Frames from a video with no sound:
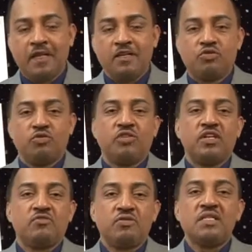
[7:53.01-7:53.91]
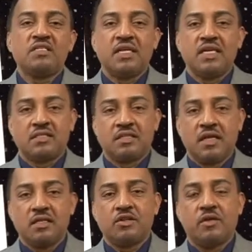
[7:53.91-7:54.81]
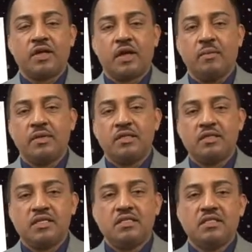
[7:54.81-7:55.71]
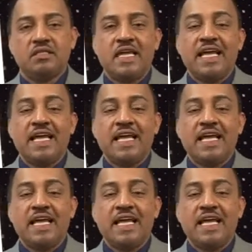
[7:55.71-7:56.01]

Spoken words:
so you decrease the incidence of the common diseases,